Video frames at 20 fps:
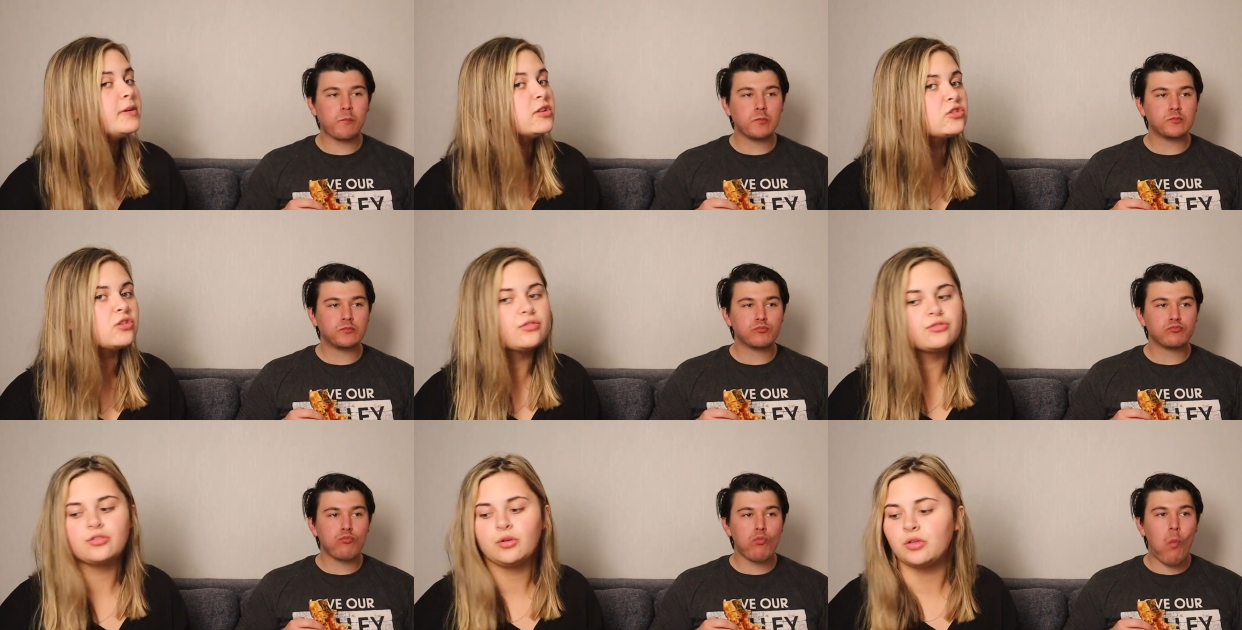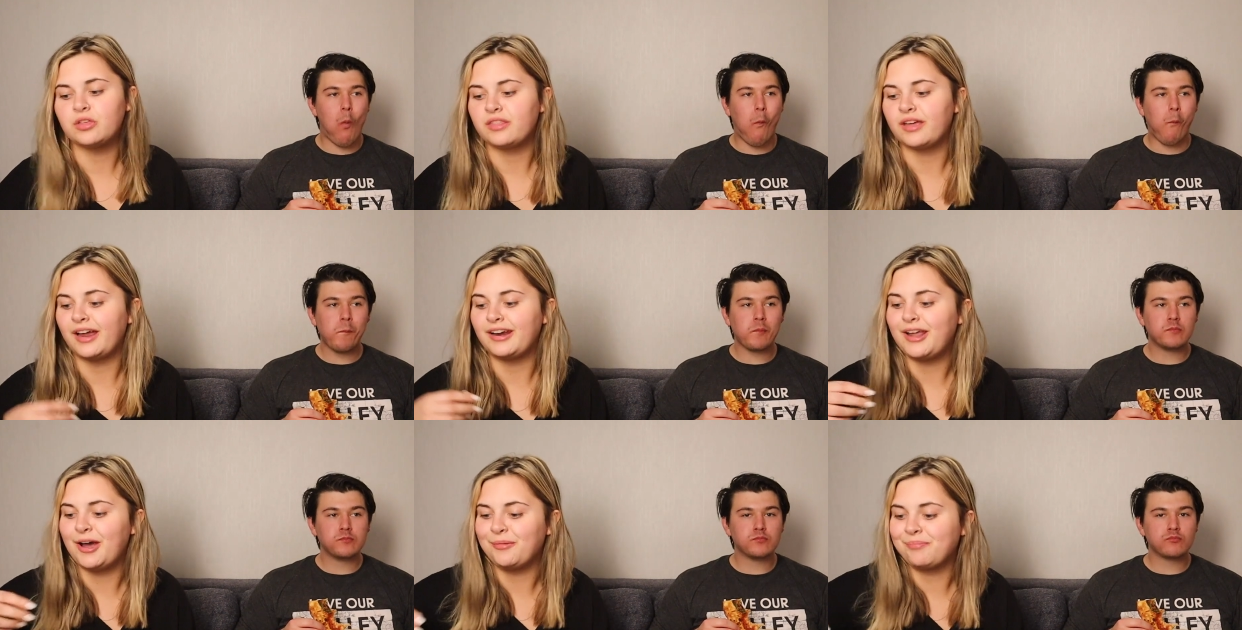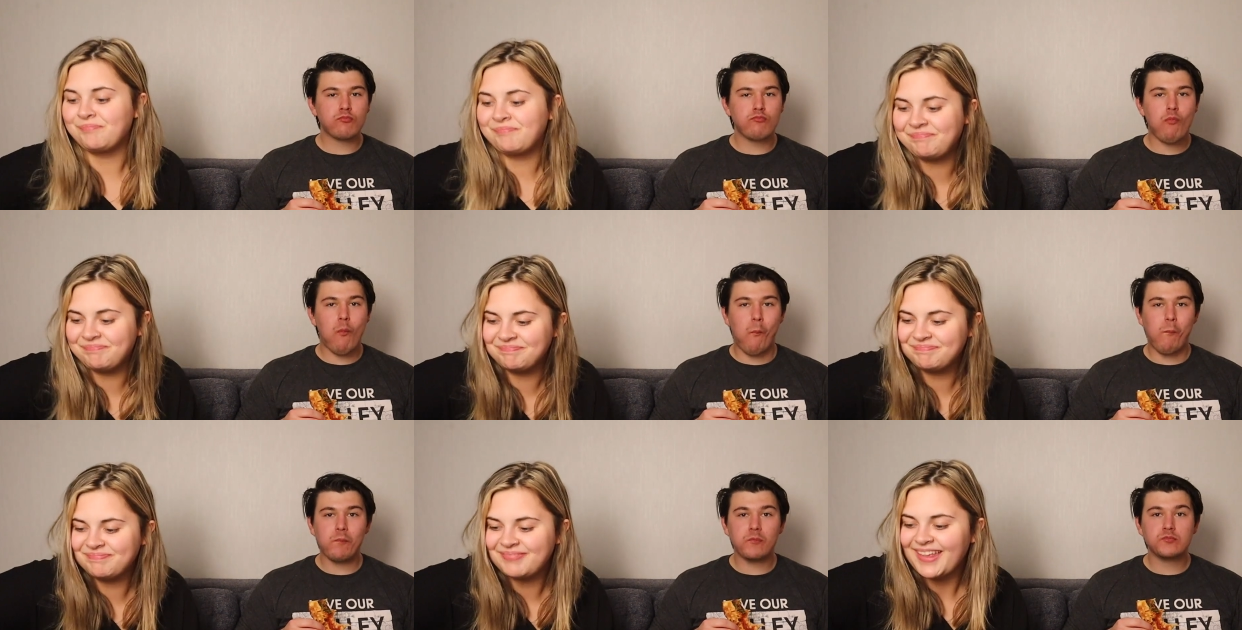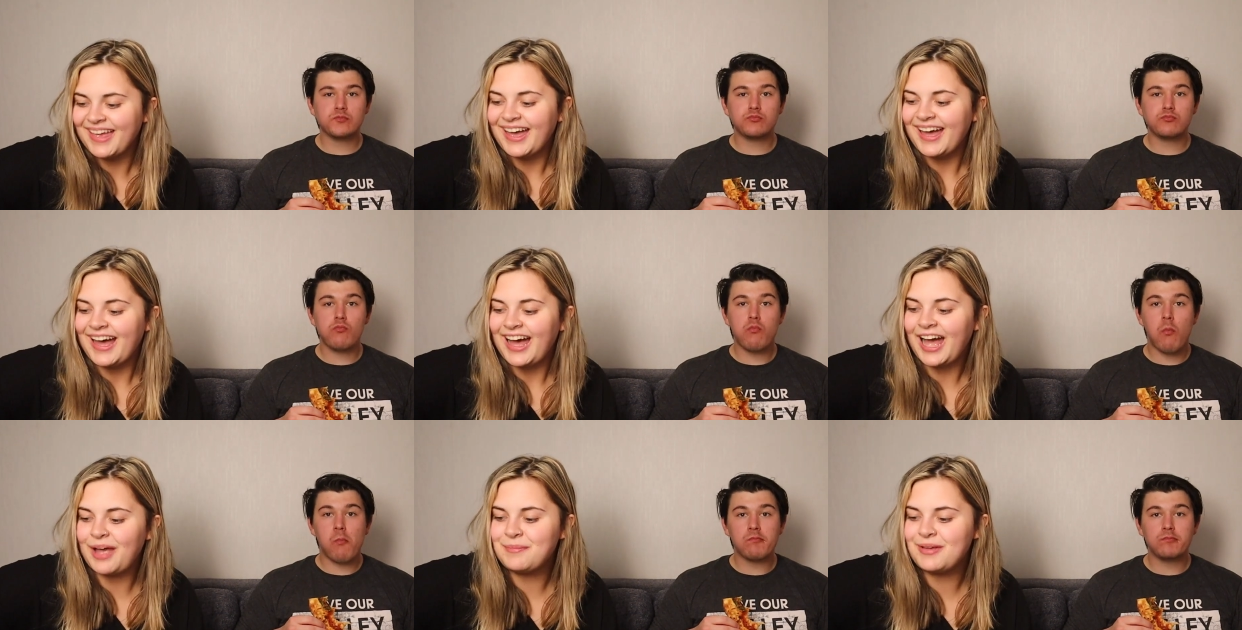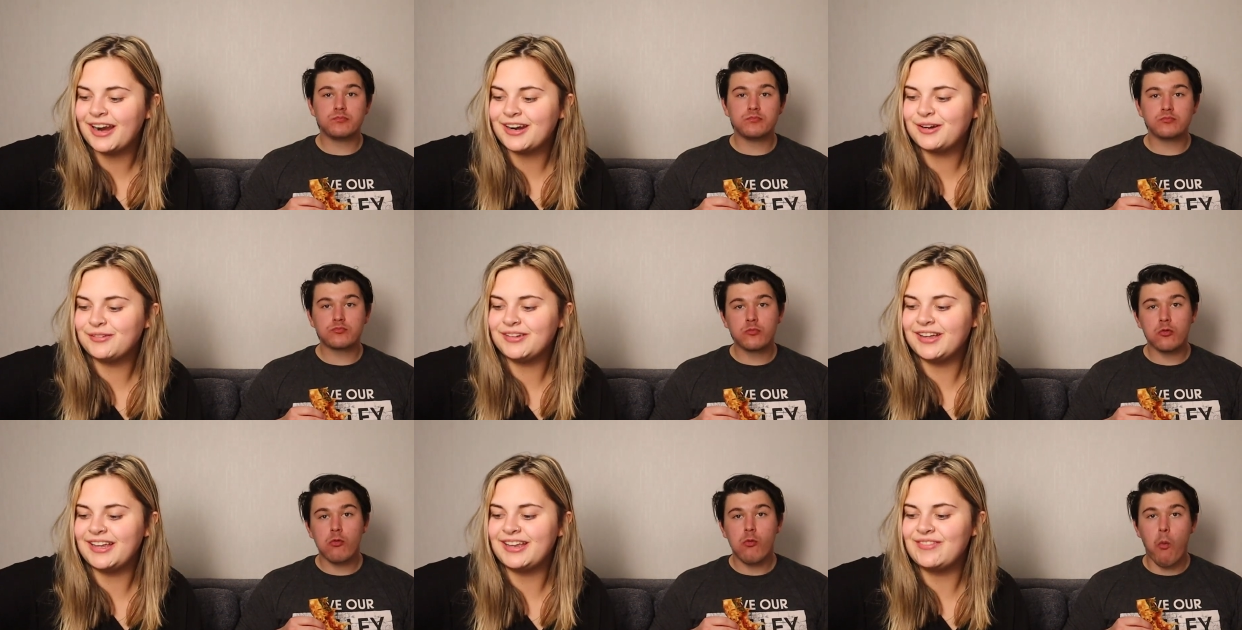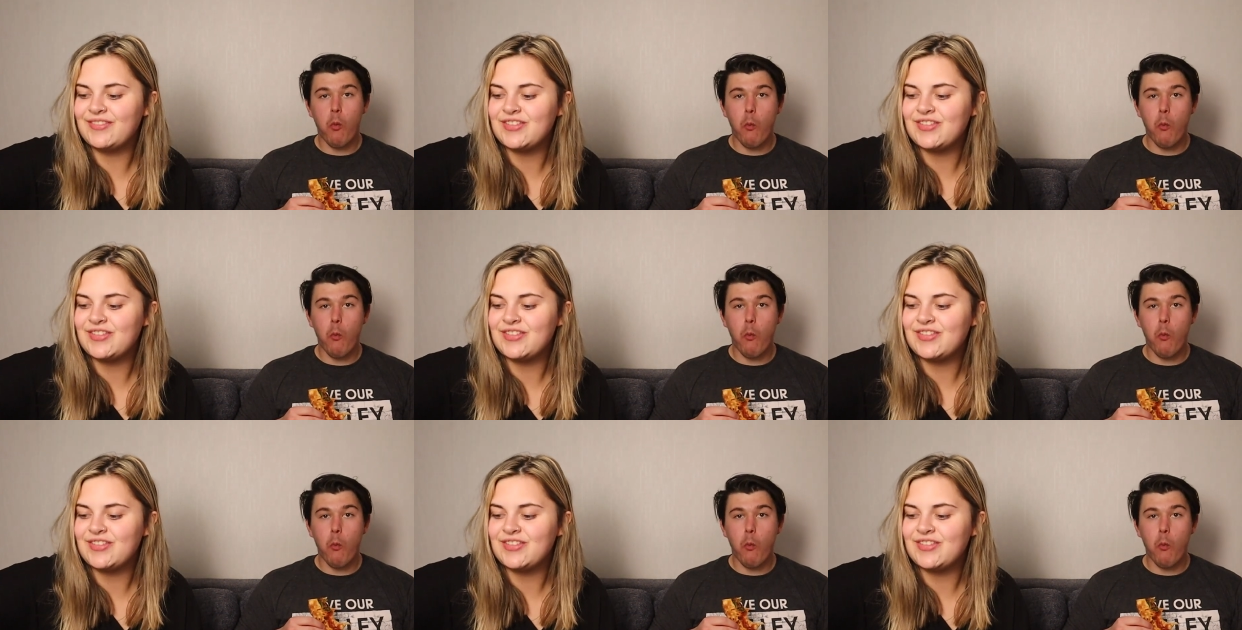Speaker 1: much the only thing I know. I mean, I don't really